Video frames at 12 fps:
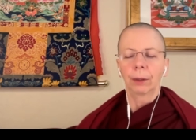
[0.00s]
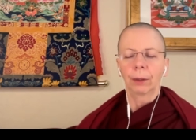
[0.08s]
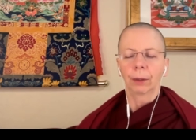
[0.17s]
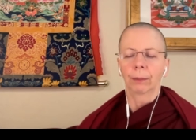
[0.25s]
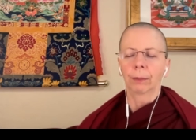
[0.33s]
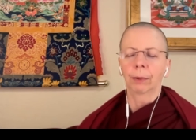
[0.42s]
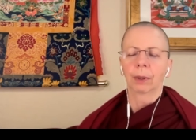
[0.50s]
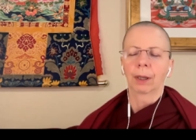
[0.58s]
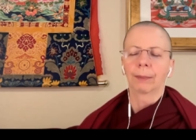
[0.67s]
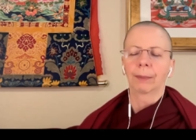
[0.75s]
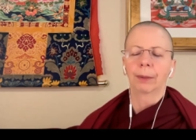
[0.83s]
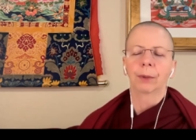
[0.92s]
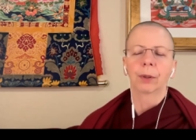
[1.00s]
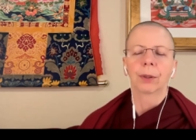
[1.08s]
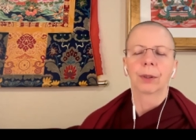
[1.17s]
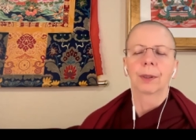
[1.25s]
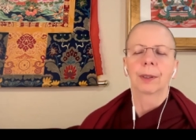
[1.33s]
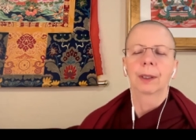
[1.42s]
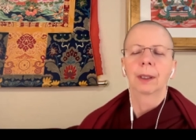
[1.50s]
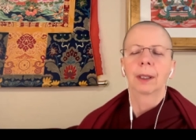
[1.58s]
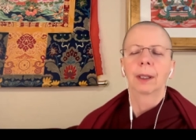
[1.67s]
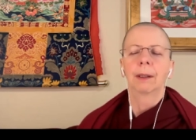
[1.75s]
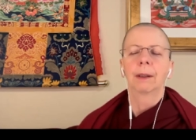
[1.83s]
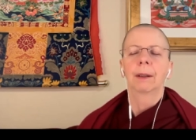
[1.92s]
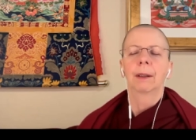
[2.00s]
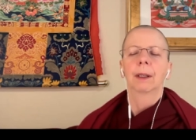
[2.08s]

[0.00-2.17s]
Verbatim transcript: you can put a couple of cushions underneath.